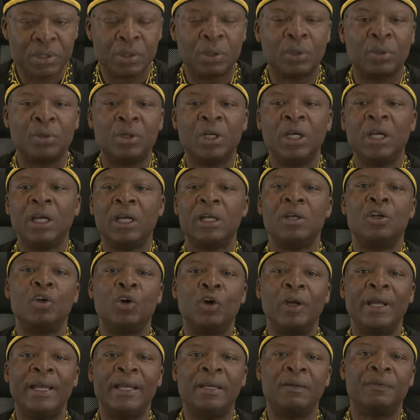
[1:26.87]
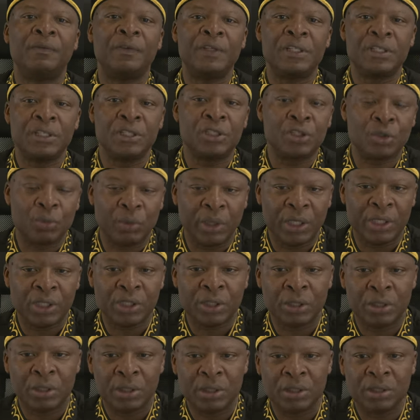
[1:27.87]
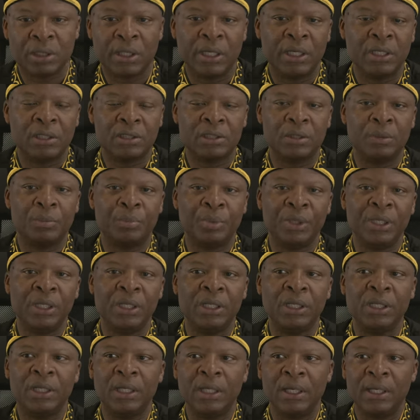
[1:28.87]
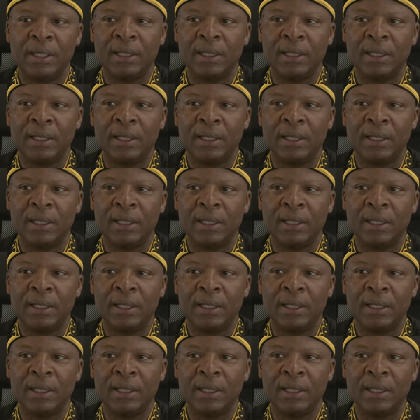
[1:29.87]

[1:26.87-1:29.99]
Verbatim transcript: So not every situation is going to be,